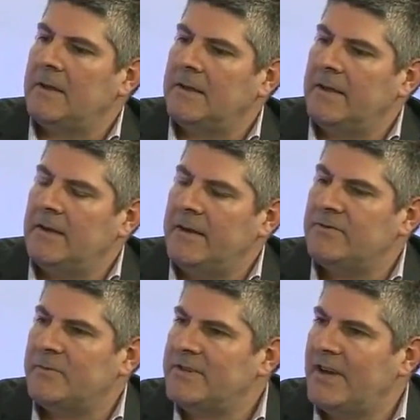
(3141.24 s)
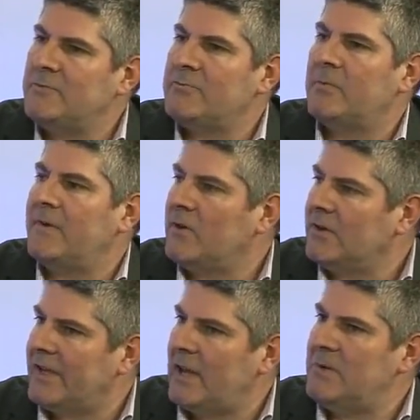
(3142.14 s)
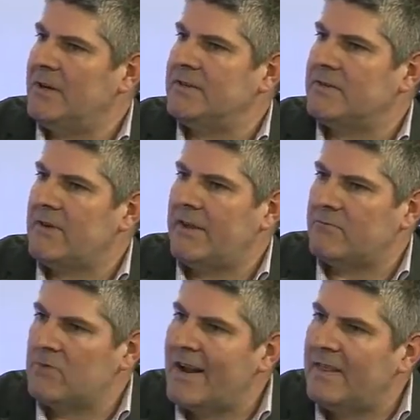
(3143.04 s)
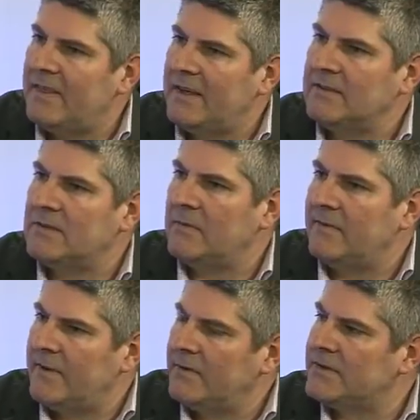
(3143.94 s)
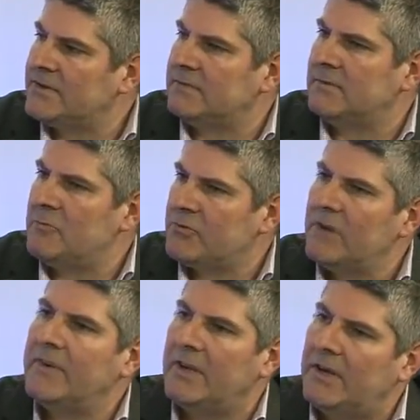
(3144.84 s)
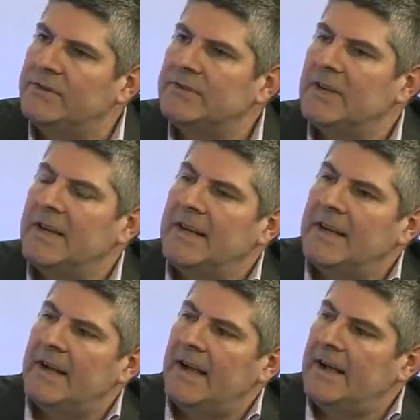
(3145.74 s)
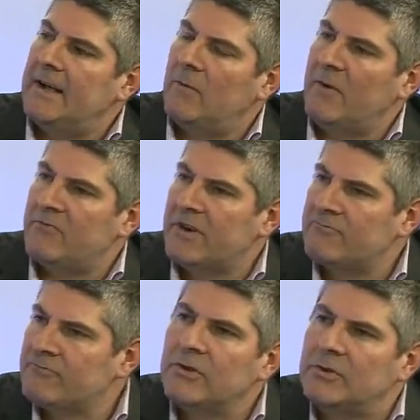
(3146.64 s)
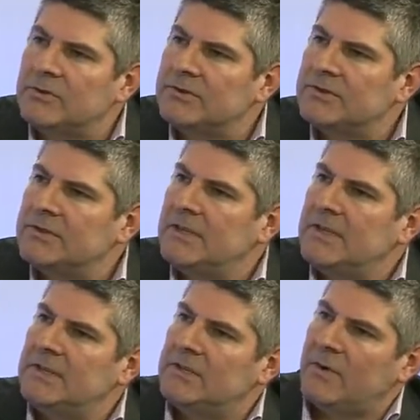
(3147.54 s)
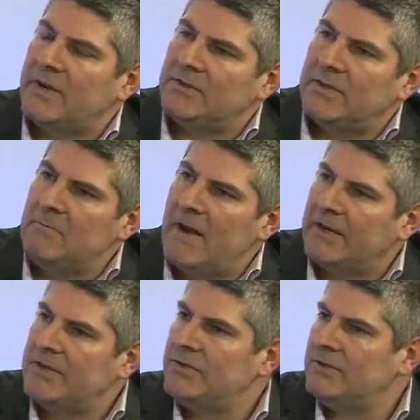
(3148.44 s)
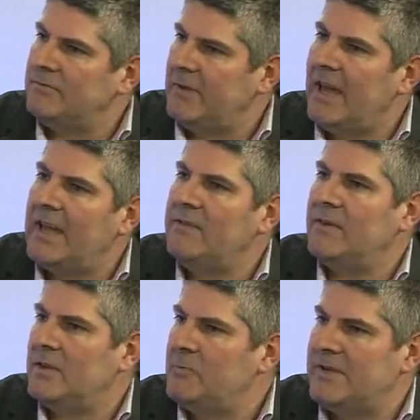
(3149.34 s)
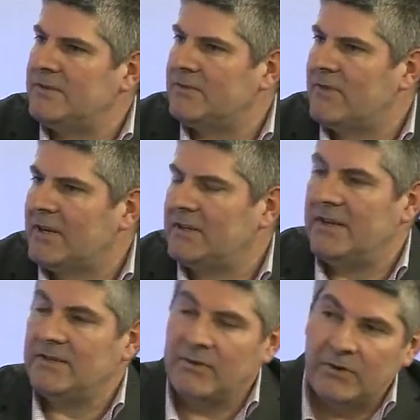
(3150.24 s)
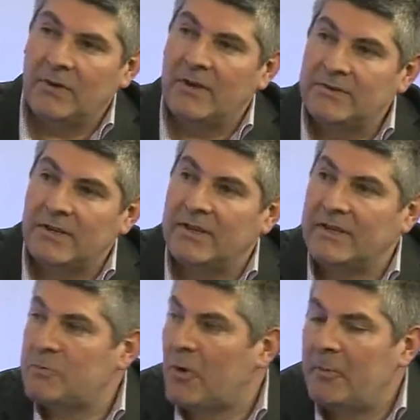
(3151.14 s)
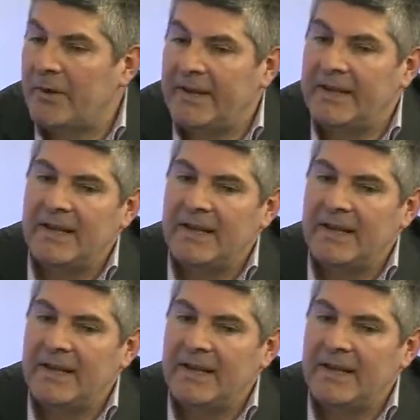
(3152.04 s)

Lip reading: instrumentation properly, we've got KPIs around the right things, and we've focused on improving those, and we've written rules to actually manage behaviour that the business recognises. If we've done all those good things properly,